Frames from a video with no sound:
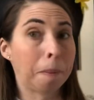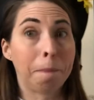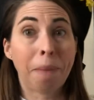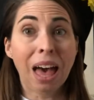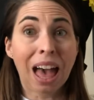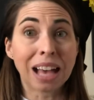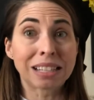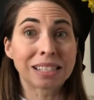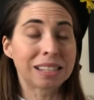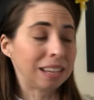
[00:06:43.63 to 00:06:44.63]

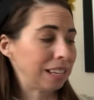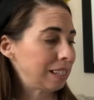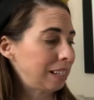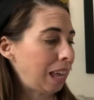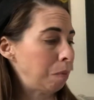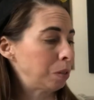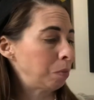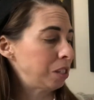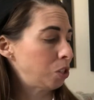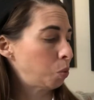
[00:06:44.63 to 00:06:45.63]
Box, exclaimed
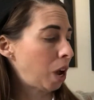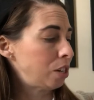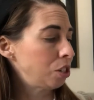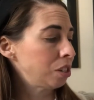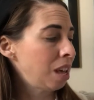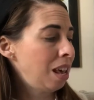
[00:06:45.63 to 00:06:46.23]
Mrs. Rogers.